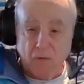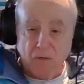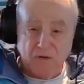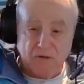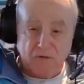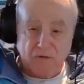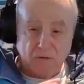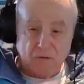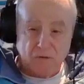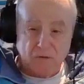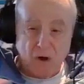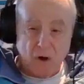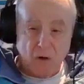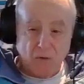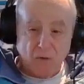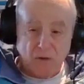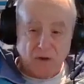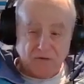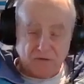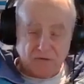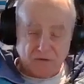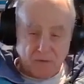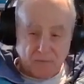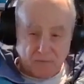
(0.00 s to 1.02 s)
these all
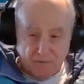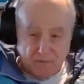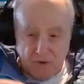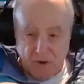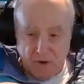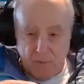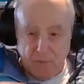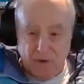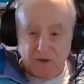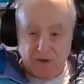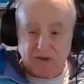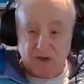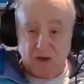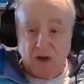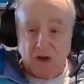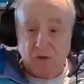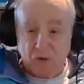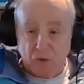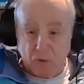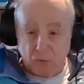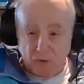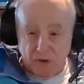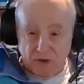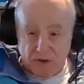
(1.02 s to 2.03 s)
these uh, a bunch of
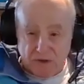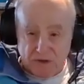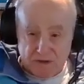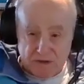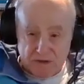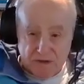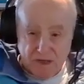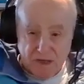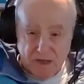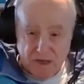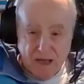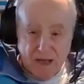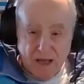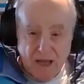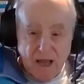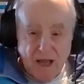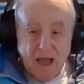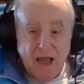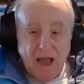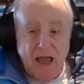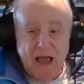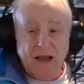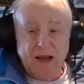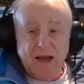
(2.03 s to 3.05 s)
other ones
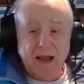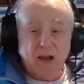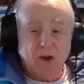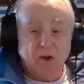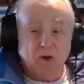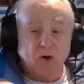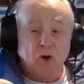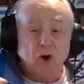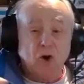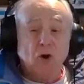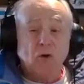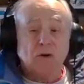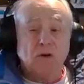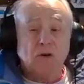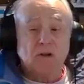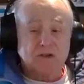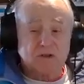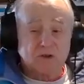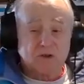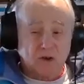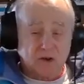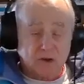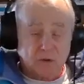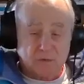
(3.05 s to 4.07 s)
and a current
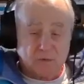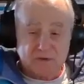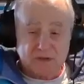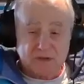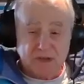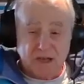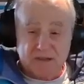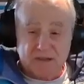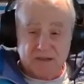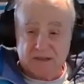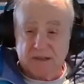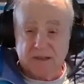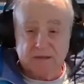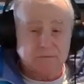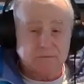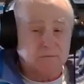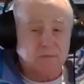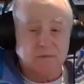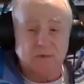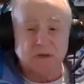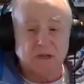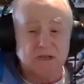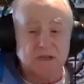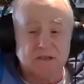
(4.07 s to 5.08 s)
circumstance it,
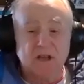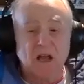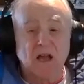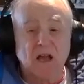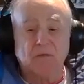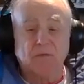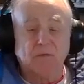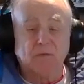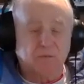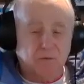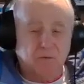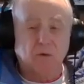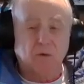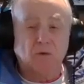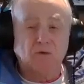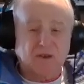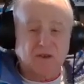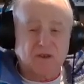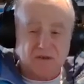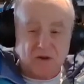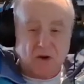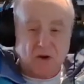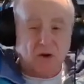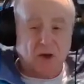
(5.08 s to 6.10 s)
it's not those
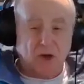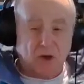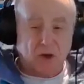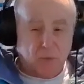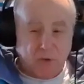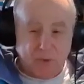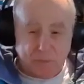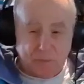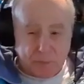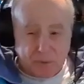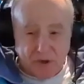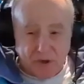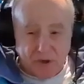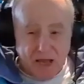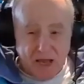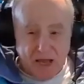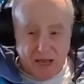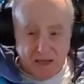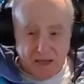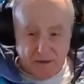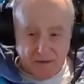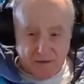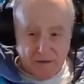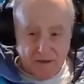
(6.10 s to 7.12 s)
things aren't going to
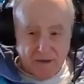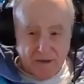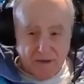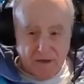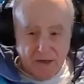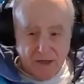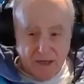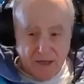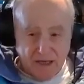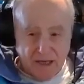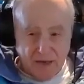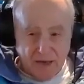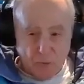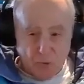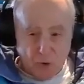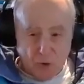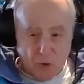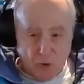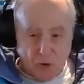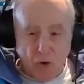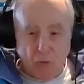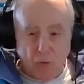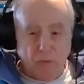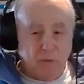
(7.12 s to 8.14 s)
replay
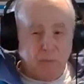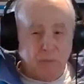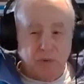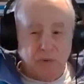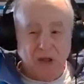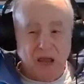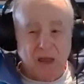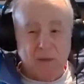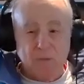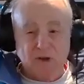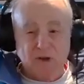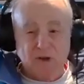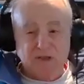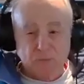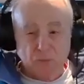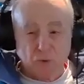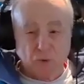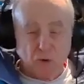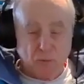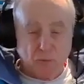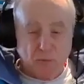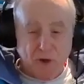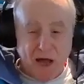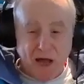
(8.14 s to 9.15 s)
anymore or replay much
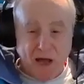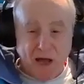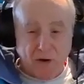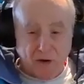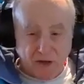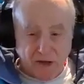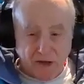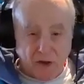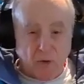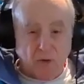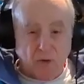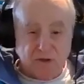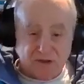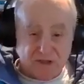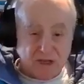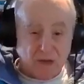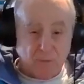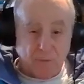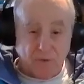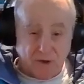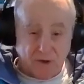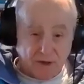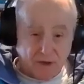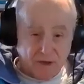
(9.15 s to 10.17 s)
more mildly or
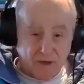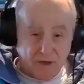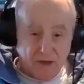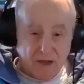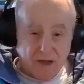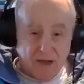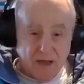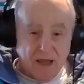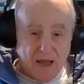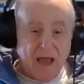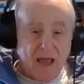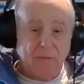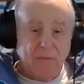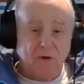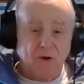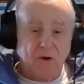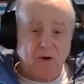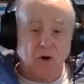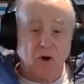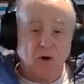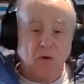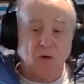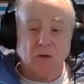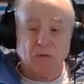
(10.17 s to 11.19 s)
something and right. the
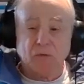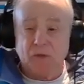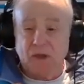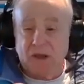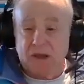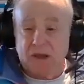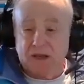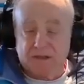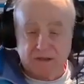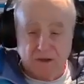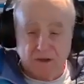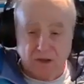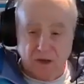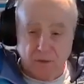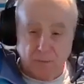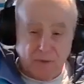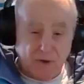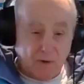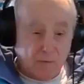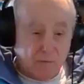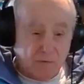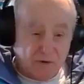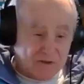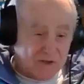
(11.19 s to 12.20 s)
current thing isn't going to
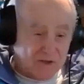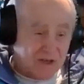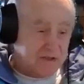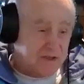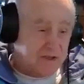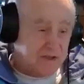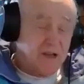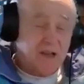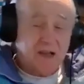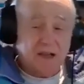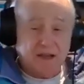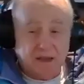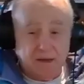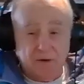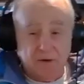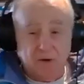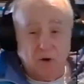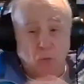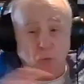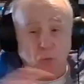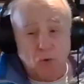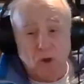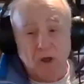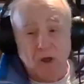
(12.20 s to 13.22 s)
be rejection you
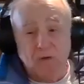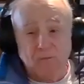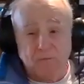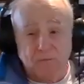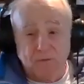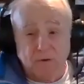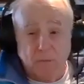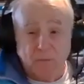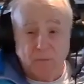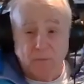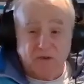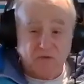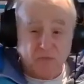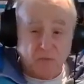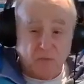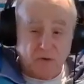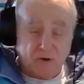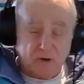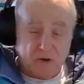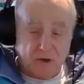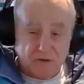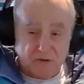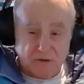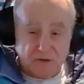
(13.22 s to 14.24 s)
know run from this one
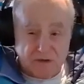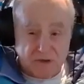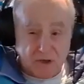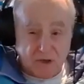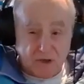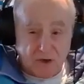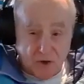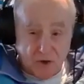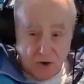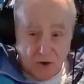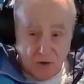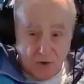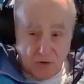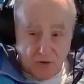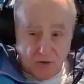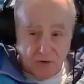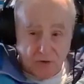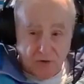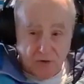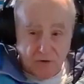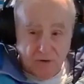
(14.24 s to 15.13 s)
because it's going to hurt